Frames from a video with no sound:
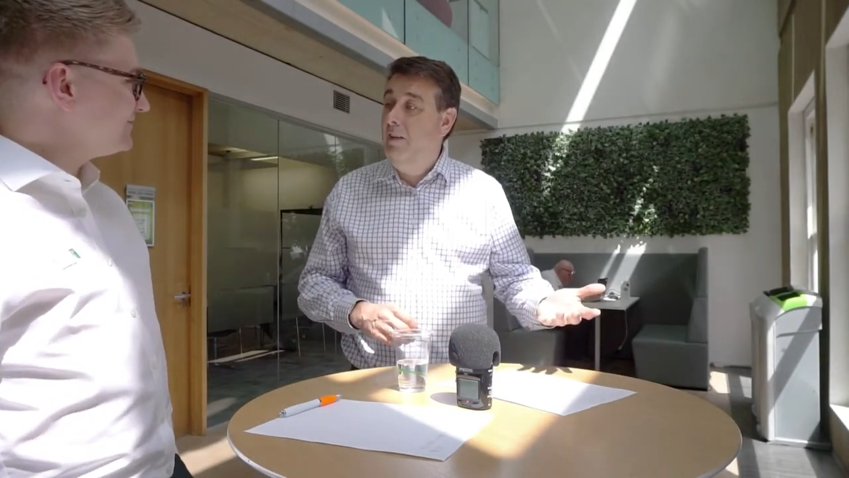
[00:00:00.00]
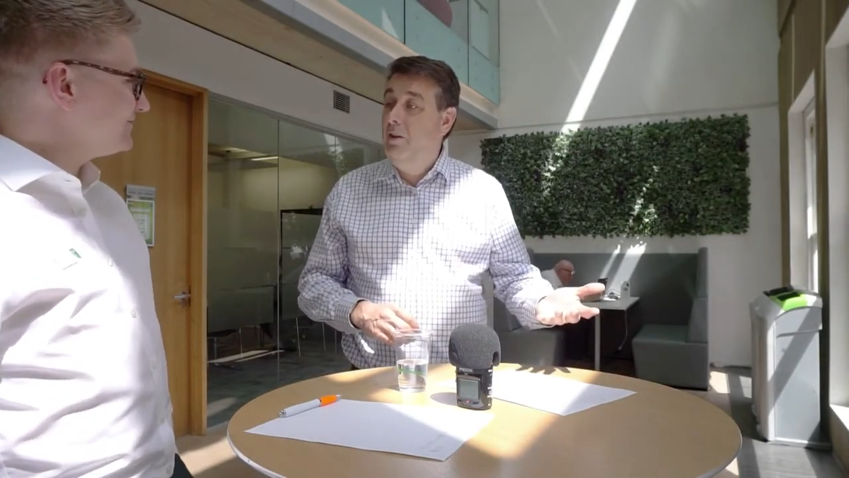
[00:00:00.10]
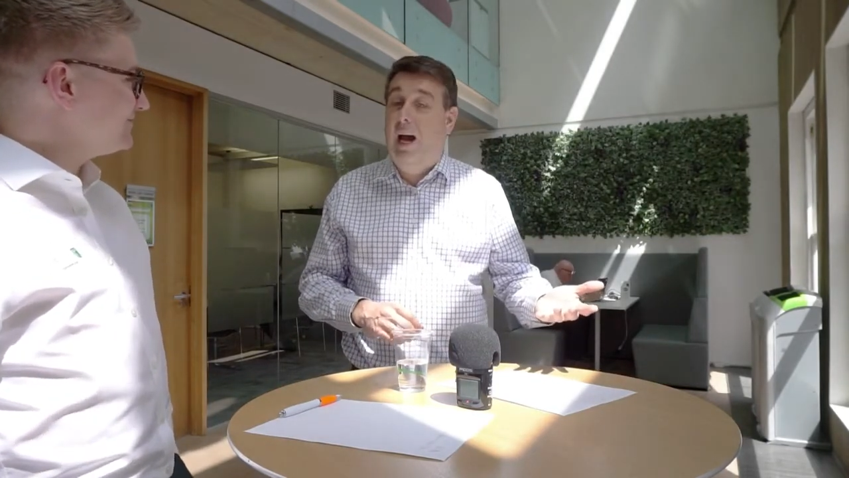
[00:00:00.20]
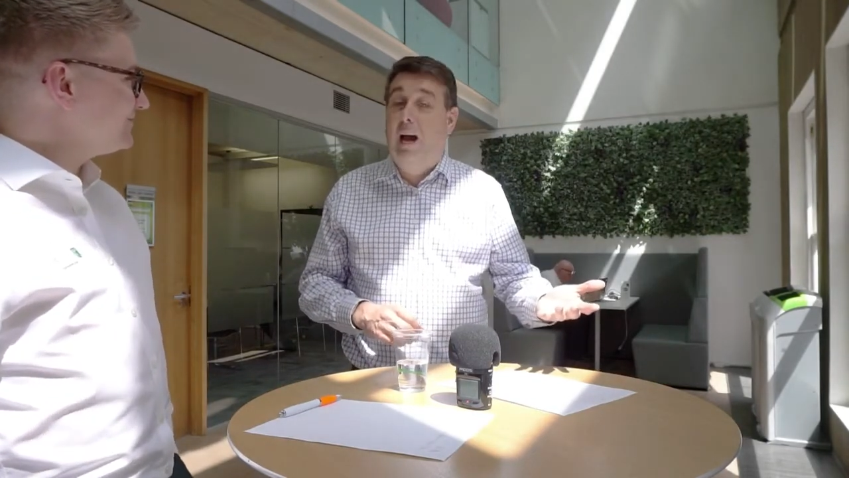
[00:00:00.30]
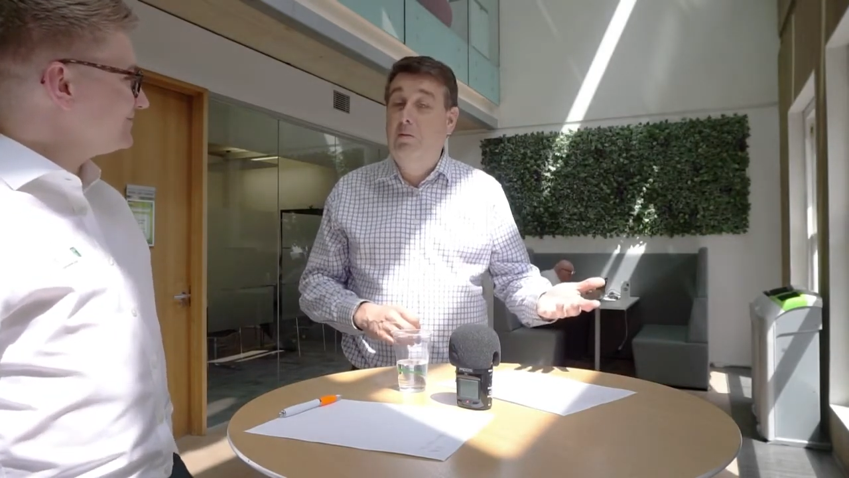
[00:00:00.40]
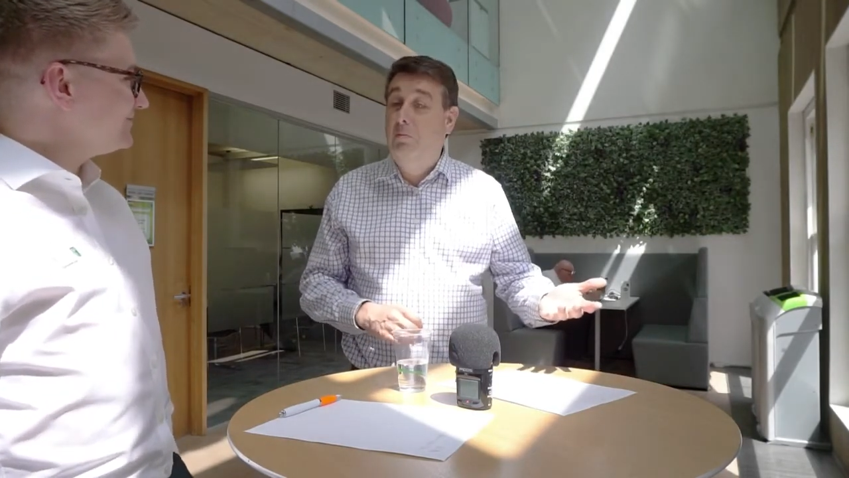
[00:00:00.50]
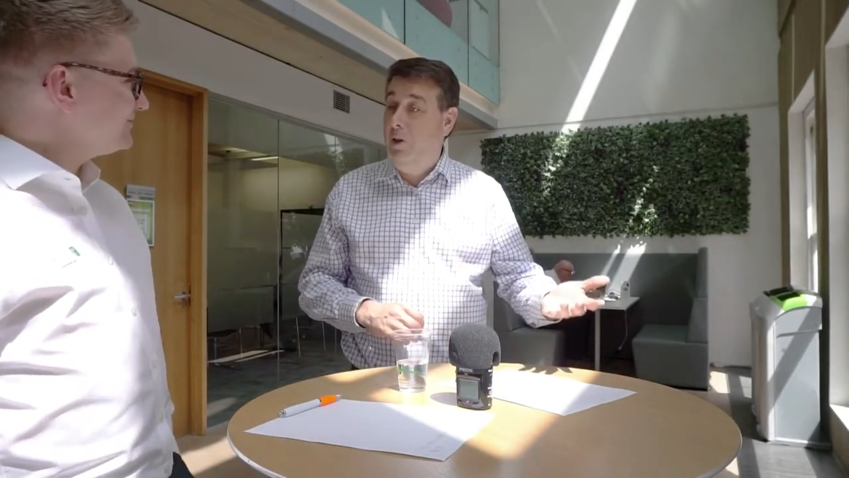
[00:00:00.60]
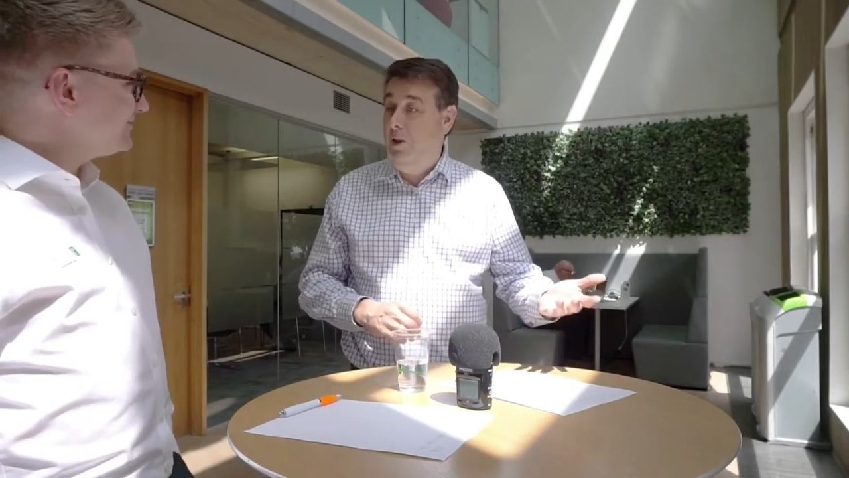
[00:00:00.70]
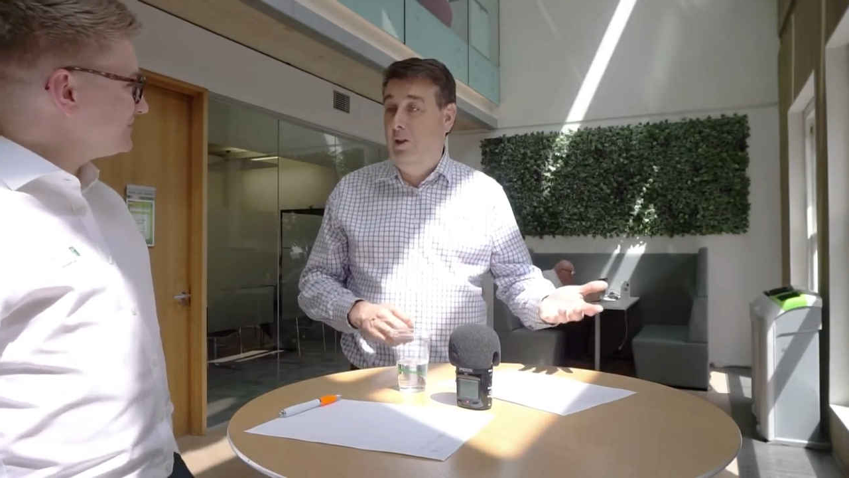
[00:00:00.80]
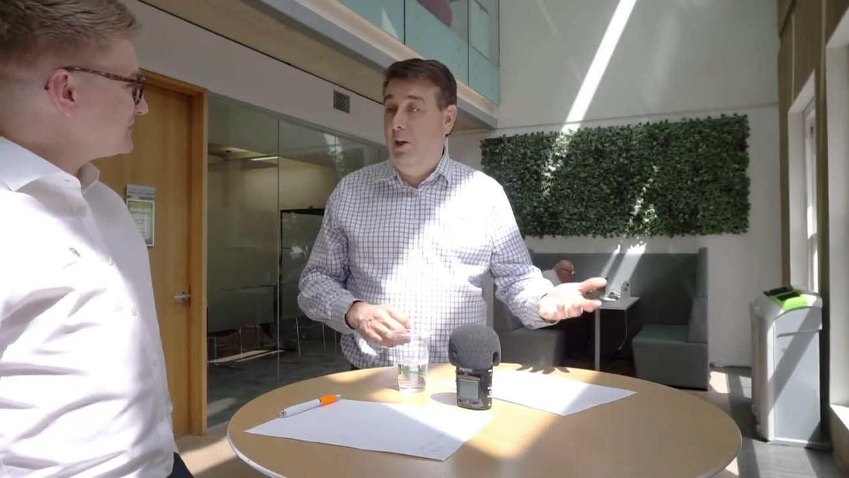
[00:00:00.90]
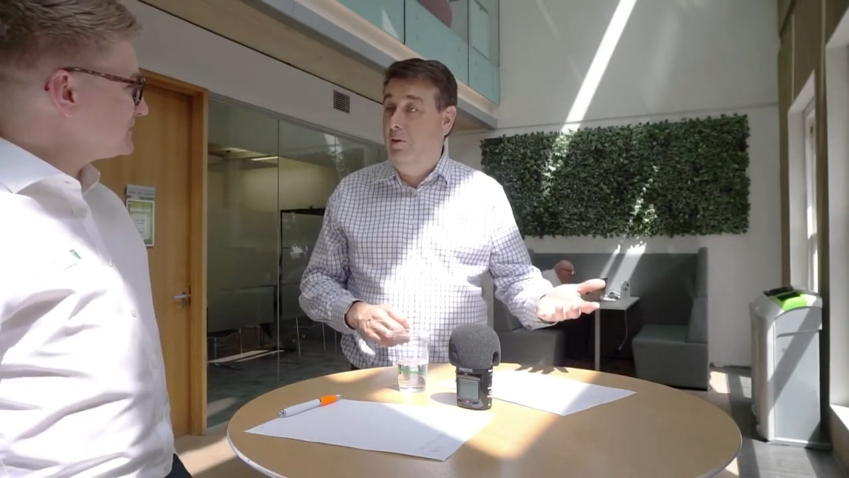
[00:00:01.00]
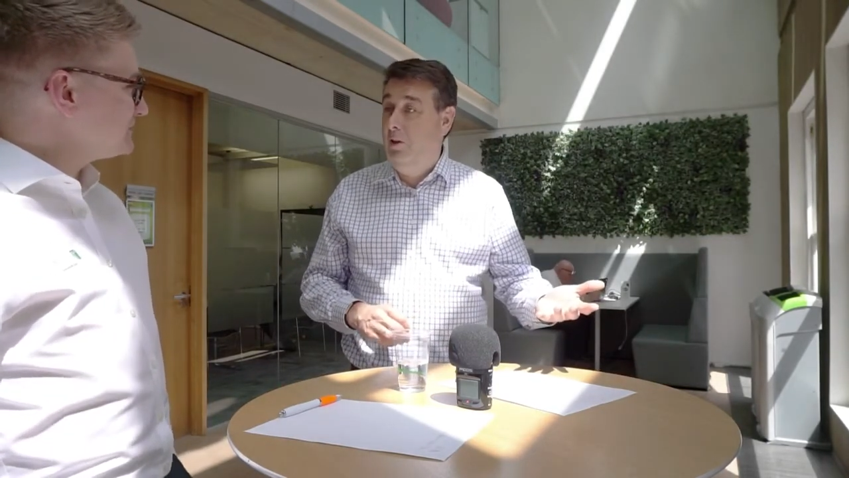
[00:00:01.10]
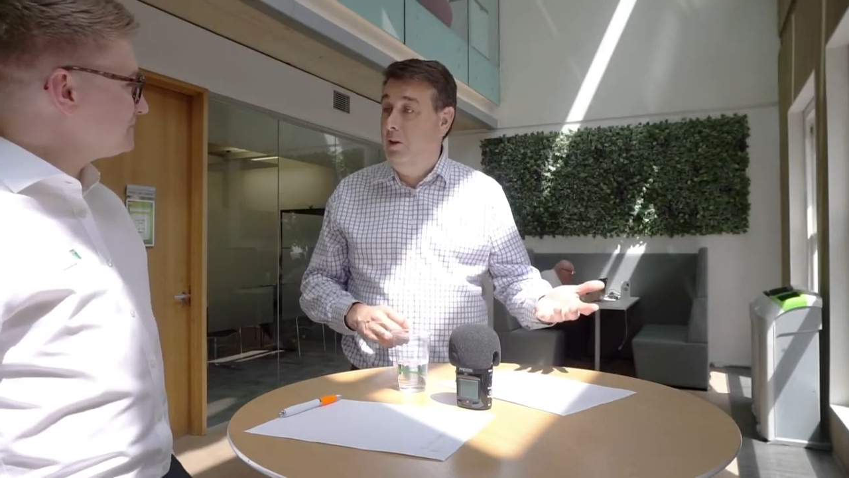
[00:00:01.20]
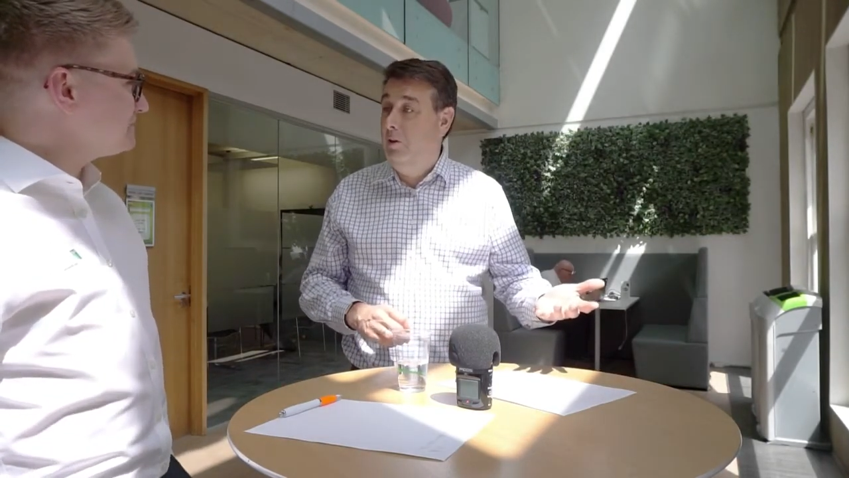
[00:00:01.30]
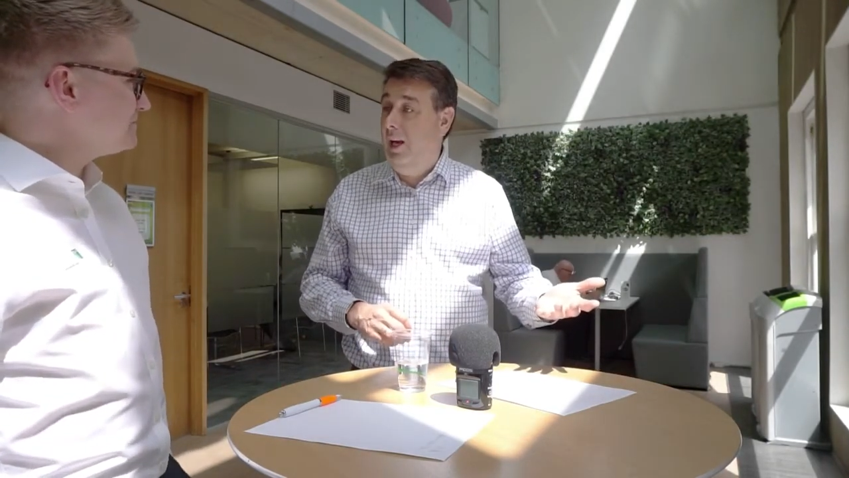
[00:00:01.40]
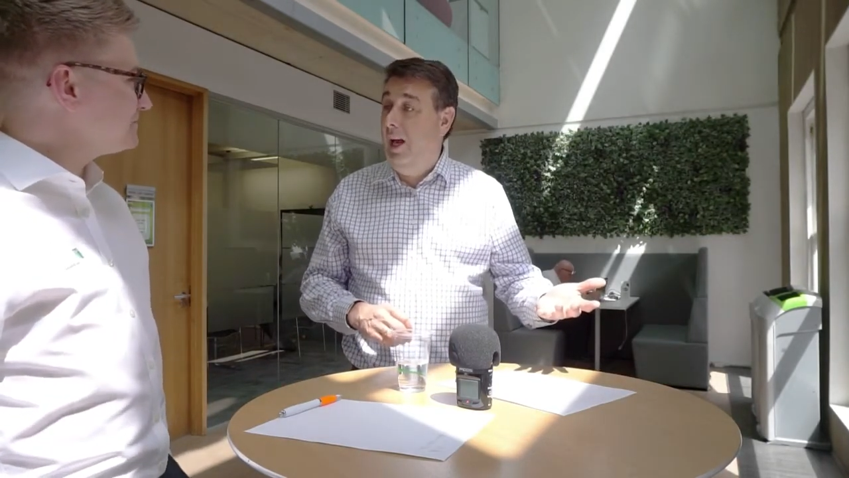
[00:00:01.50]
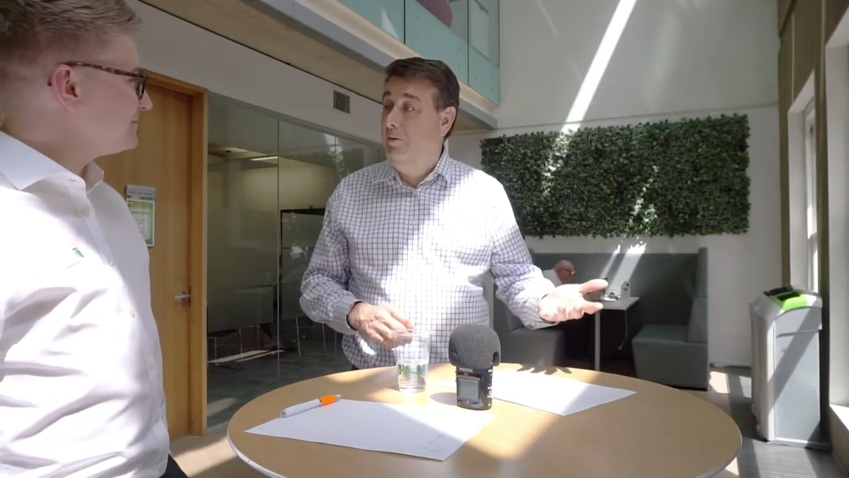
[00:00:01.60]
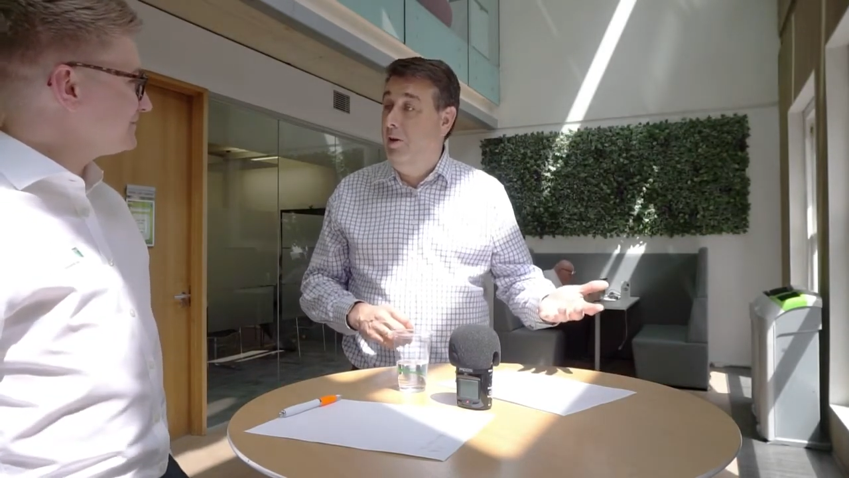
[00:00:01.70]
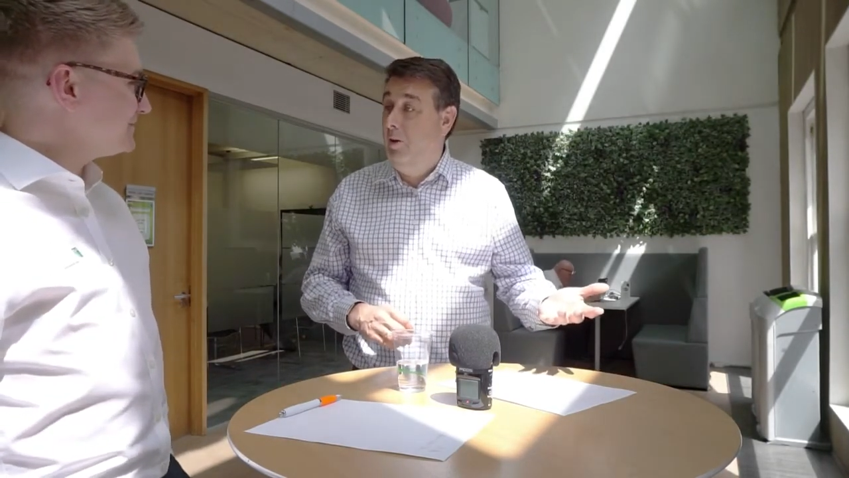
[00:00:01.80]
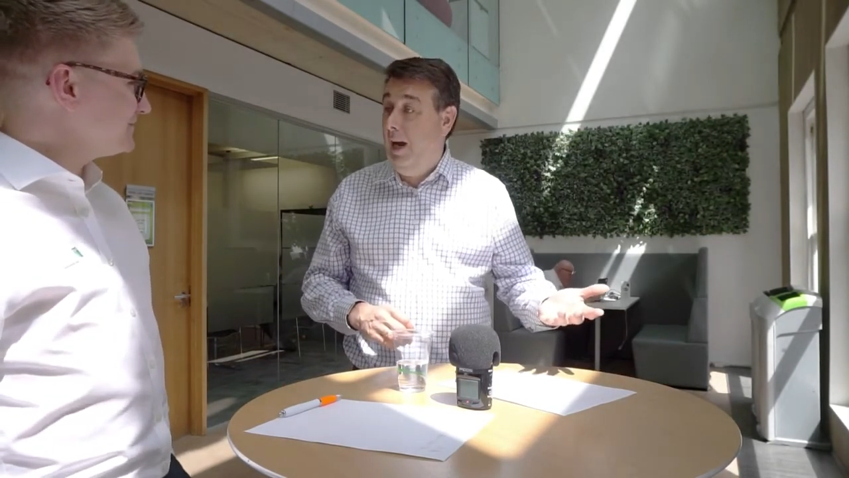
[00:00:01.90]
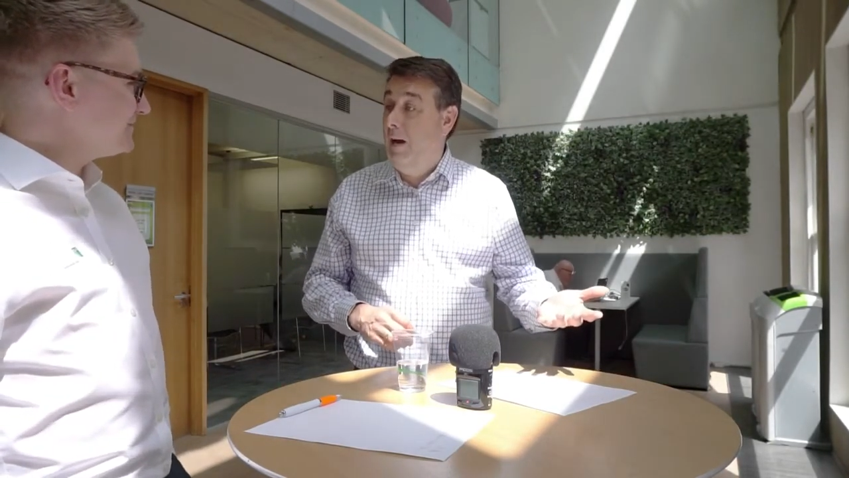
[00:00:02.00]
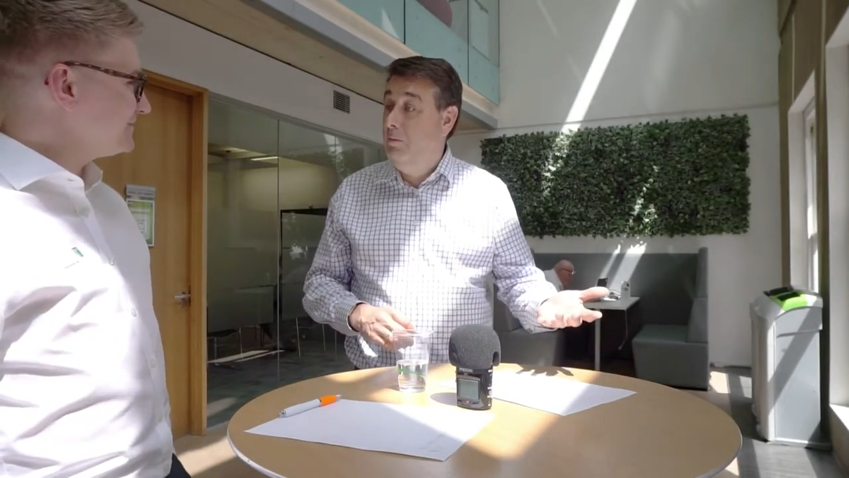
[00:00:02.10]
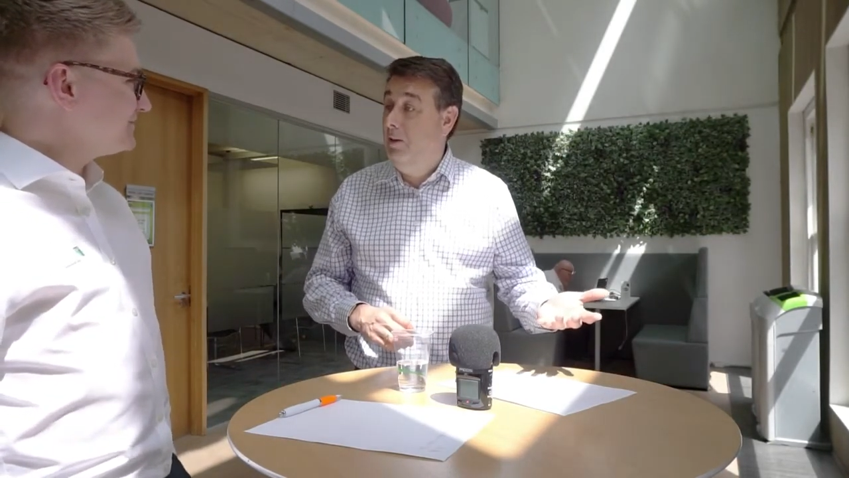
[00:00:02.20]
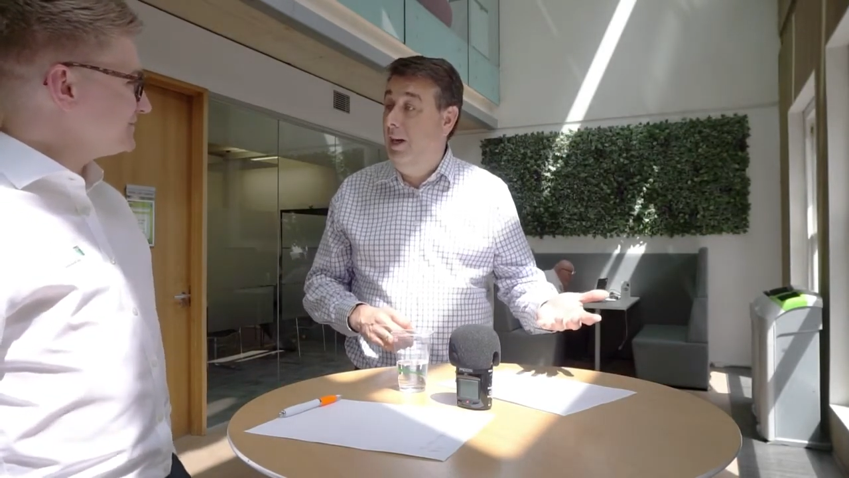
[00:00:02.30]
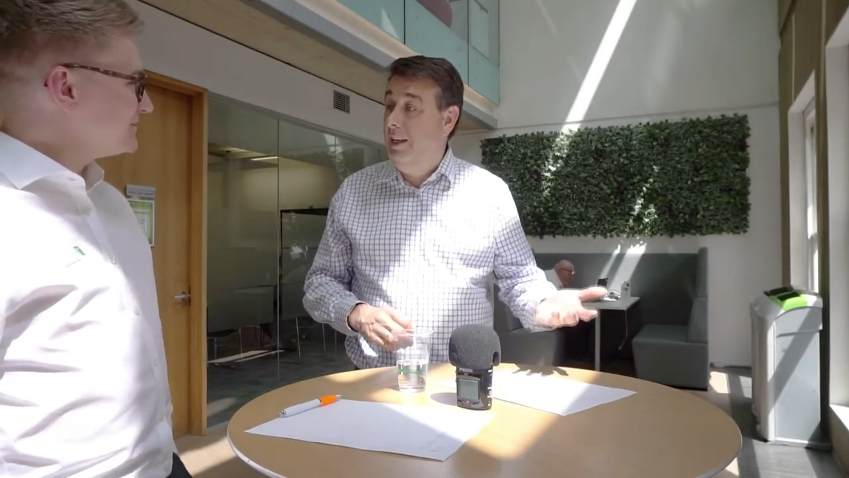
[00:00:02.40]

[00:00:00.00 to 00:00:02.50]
If you haven't put your stuff onto an iPhone app